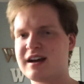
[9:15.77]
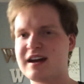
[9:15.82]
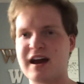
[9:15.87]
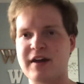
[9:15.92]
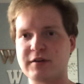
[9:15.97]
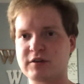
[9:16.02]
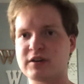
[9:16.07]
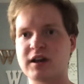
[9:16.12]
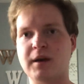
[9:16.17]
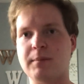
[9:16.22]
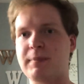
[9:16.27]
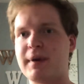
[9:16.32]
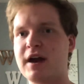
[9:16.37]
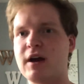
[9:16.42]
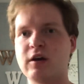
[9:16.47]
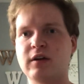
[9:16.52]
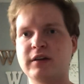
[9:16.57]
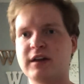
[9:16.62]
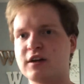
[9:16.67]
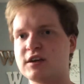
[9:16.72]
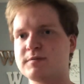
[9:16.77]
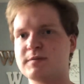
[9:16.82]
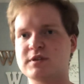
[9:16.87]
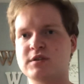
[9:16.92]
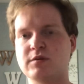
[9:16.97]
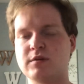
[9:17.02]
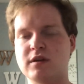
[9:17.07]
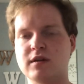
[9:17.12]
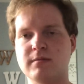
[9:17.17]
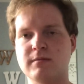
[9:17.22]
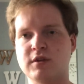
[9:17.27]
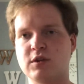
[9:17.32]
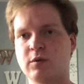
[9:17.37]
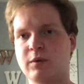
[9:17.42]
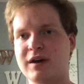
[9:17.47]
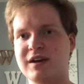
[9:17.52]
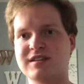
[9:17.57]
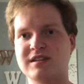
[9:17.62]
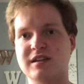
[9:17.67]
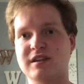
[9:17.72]
And there's a lot of parallels between them in the
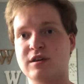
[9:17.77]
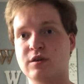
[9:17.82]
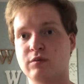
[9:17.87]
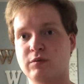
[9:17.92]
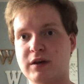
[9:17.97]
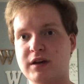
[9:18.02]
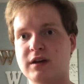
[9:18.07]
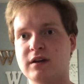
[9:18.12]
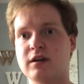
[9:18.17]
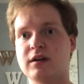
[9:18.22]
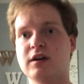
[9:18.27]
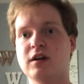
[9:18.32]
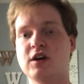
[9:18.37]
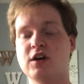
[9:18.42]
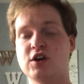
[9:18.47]
ways that they're written,